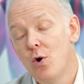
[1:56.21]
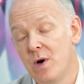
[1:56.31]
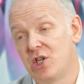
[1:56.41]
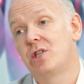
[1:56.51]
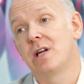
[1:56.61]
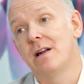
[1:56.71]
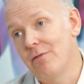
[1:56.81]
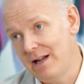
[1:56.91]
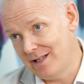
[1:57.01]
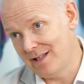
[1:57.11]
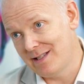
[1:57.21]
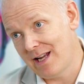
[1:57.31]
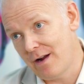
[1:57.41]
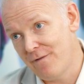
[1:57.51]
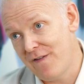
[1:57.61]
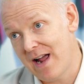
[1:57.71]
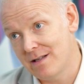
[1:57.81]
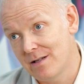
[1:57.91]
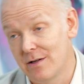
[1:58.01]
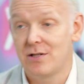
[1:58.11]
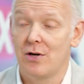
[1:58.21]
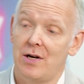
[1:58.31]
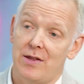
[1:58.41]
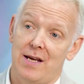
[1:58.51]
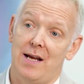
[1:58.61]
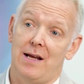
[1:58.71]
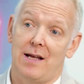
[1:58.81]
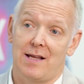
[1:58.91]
which generated the second factor so that the